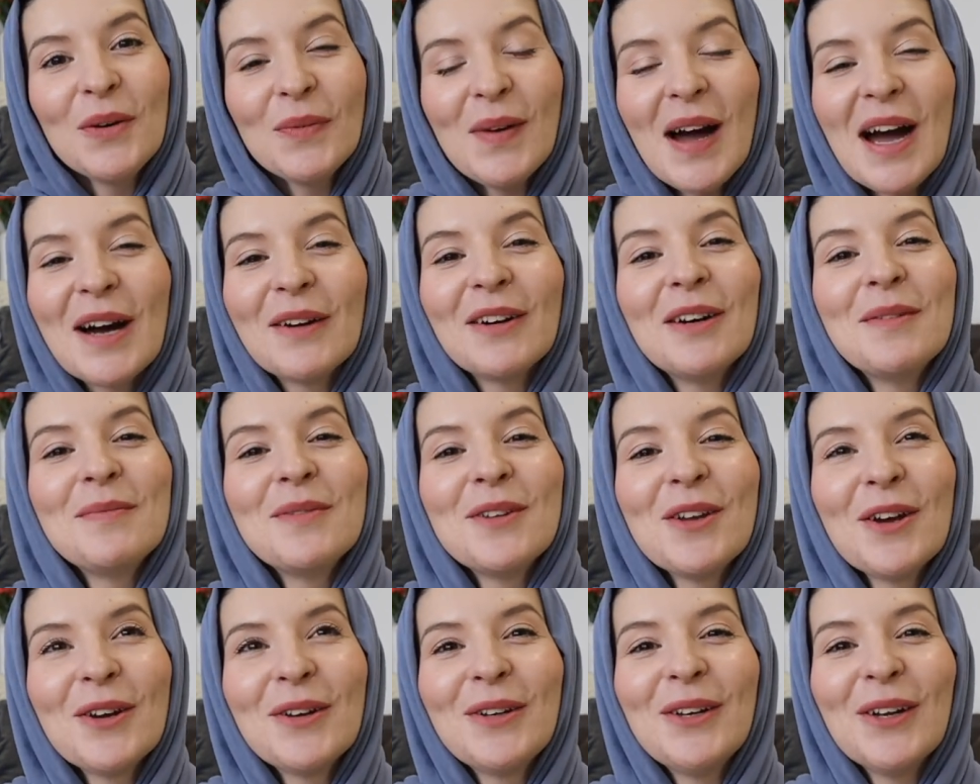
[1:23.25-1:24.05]
wow,
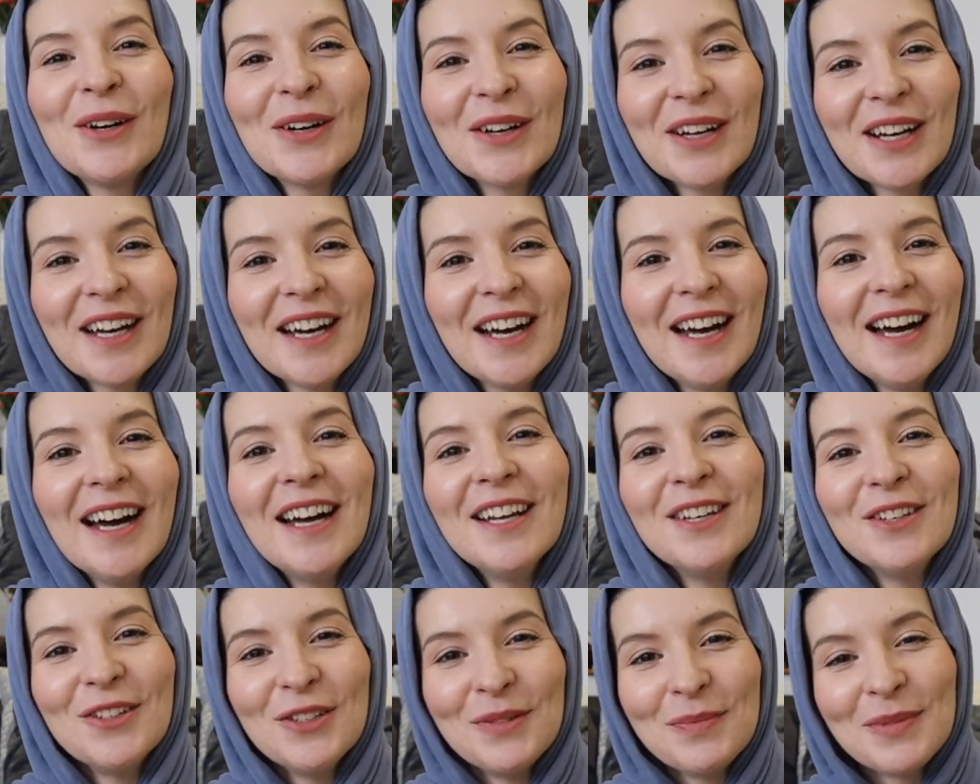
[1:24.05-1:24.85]
I'm no longer
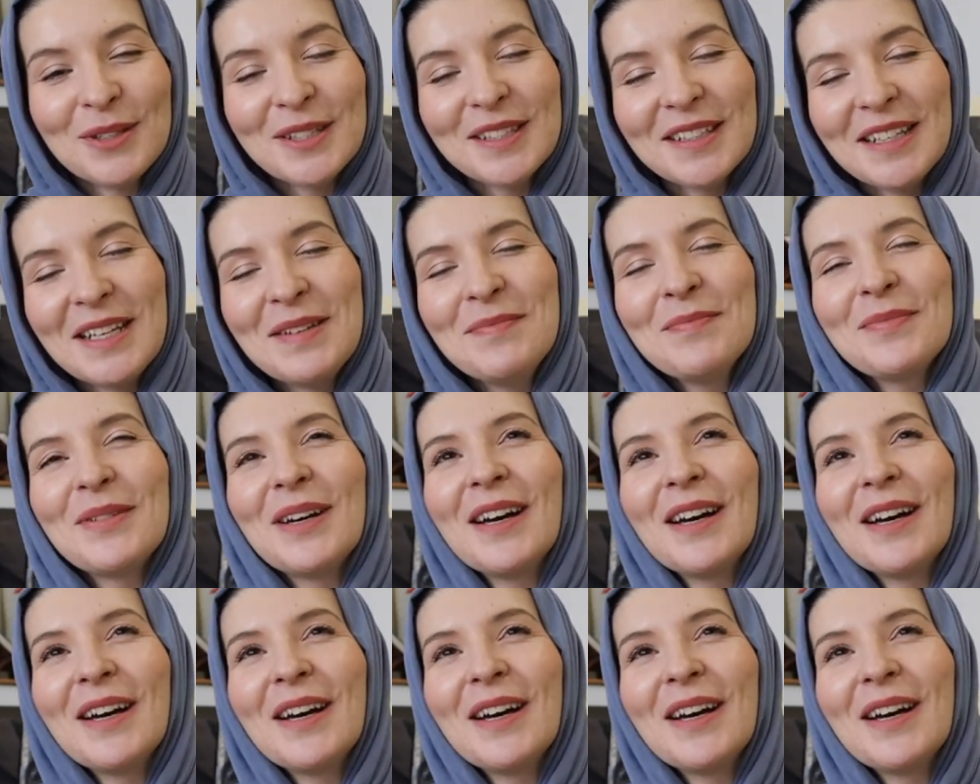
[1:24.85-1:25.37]
a new Muslim,